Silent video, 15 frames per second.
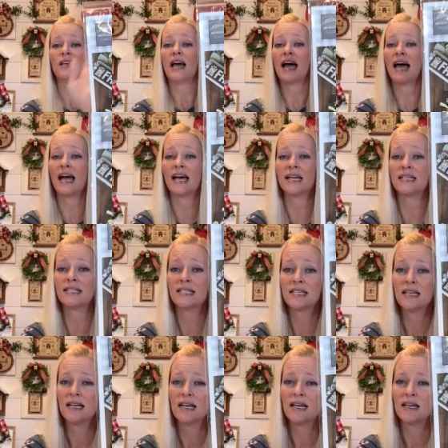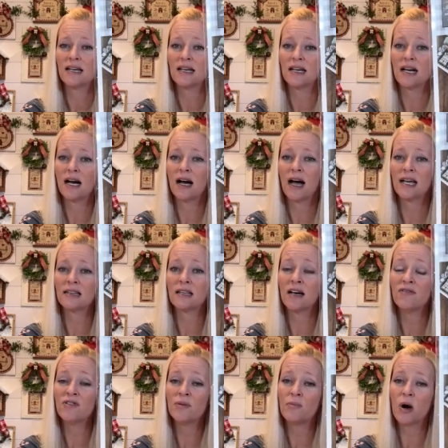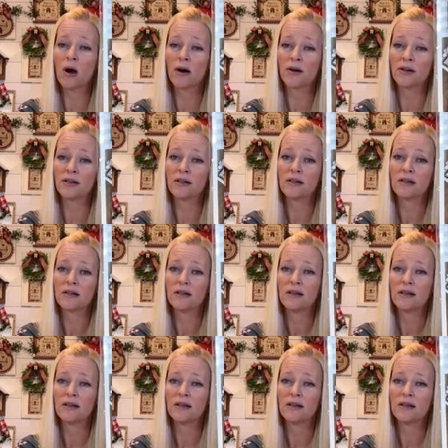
And I love the barn.